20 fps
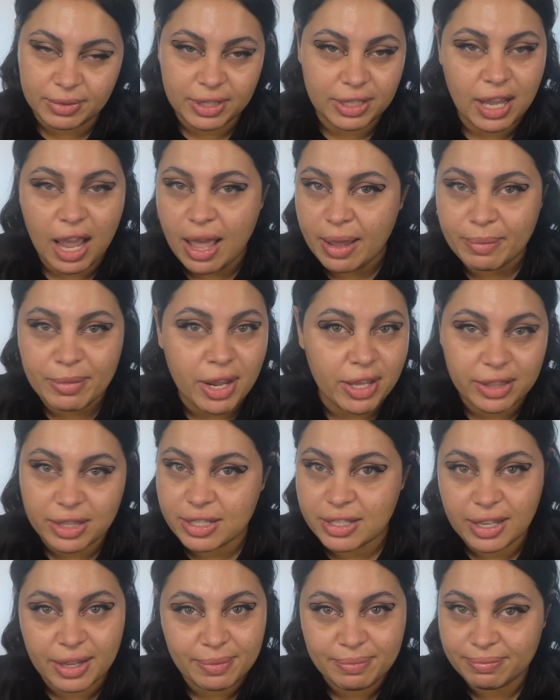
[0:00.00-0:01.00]
I'm not the
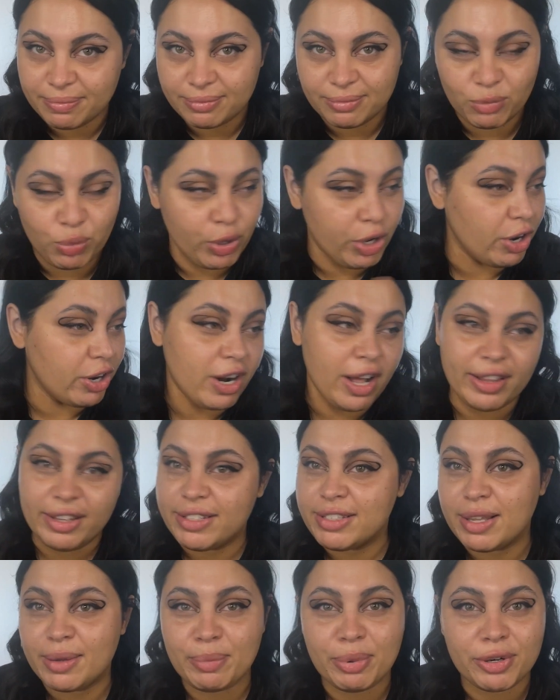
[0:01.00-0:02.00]
same. We are not the
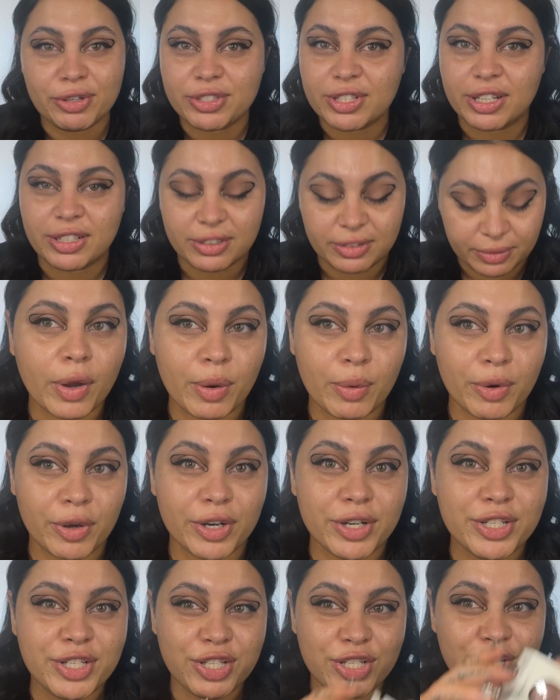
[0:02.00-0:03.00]
same person. Okay, we're
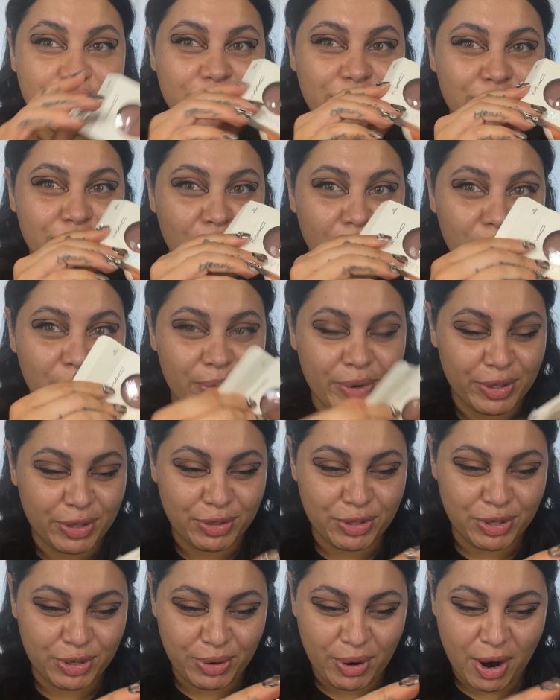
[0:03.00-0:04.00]
gonna start with
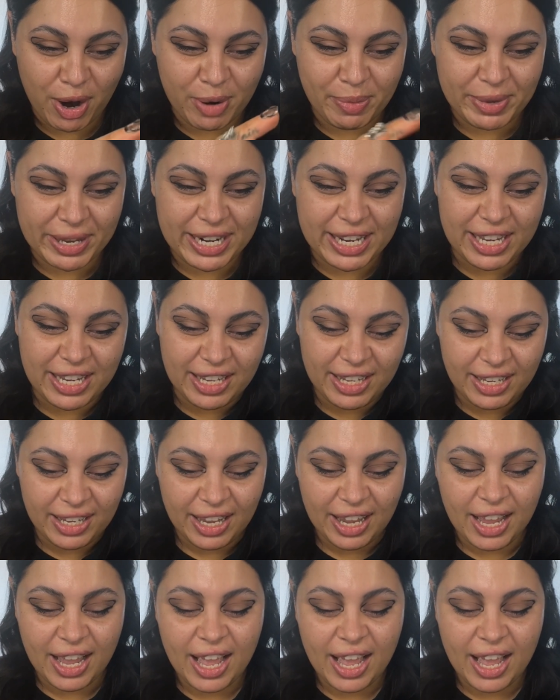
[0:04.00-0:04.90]
True Harmony.